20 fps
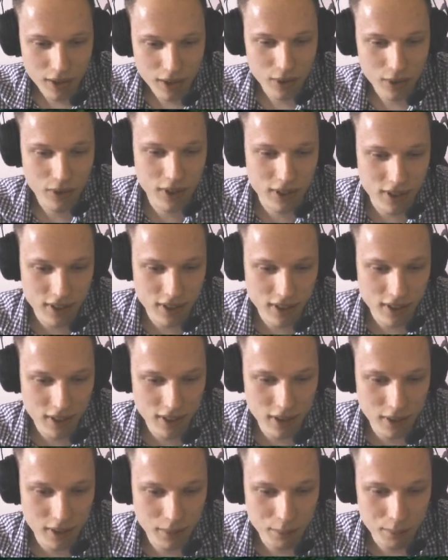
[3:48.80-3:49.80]

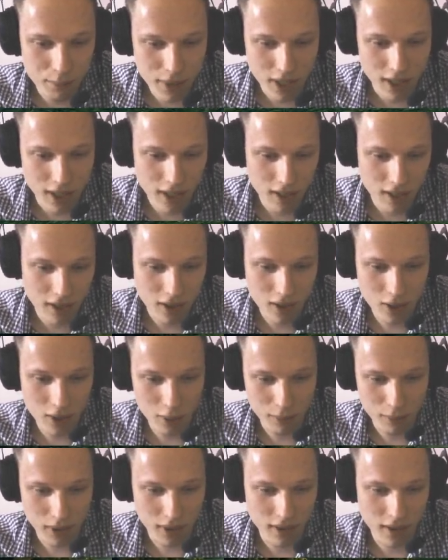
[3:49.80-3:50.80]
Christian Mihal
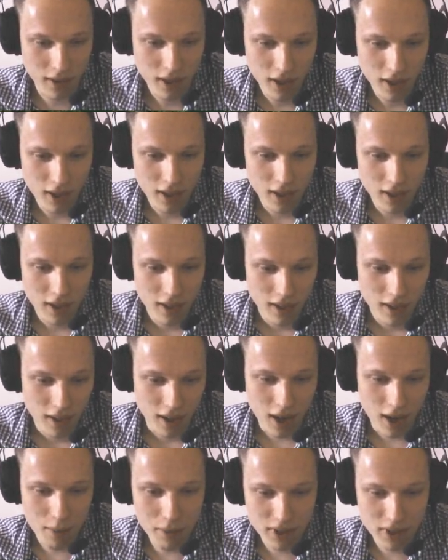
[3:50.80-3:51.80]
Koman.
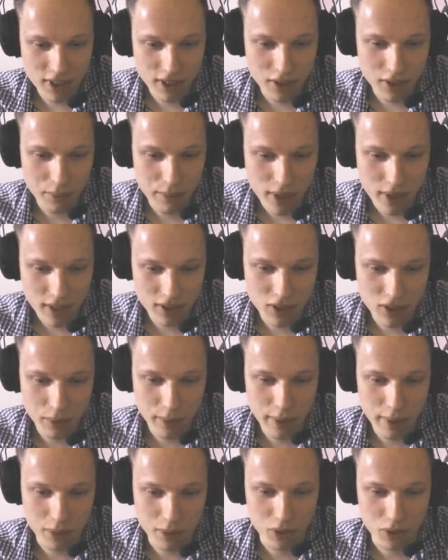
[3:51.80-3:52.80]
How much did you practice to be
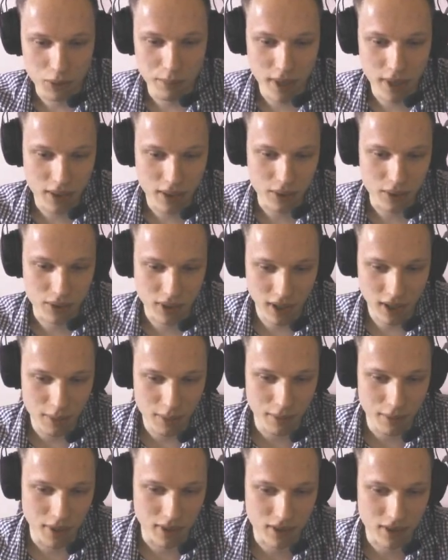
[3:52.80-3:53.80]
able to make those
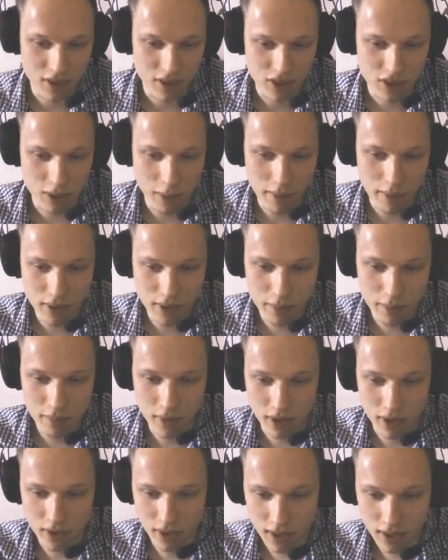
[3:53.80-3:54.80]
climbings? Some of them
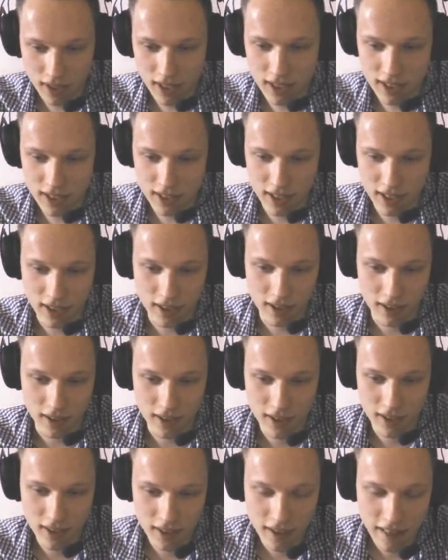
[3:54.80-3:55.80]
are not easy at
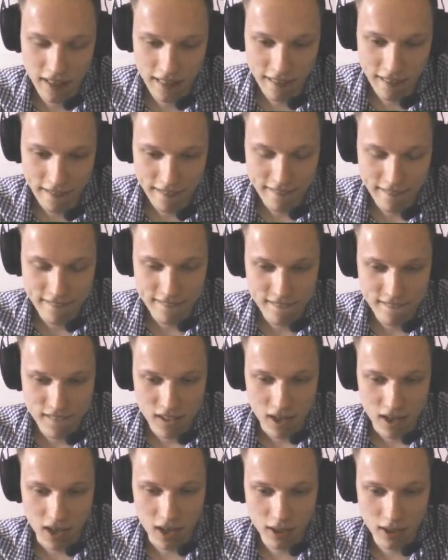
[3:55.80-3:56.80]
all.
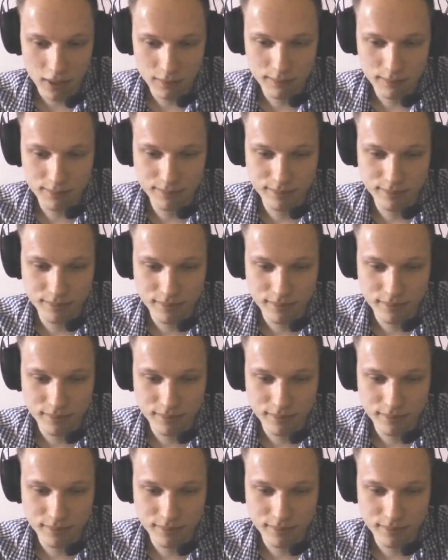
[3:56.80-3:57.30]
Um,